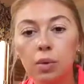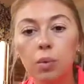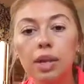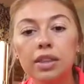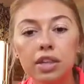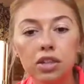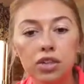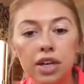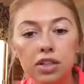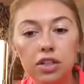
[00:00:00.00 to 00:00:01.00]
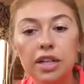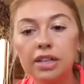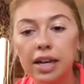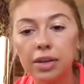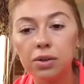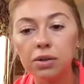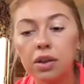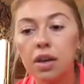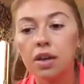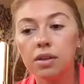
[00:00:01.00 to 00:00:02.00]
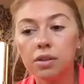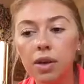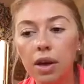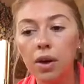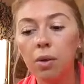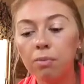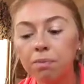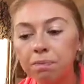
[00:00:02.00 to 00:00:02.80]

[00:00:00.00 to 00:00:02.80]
what this stretch entitles. So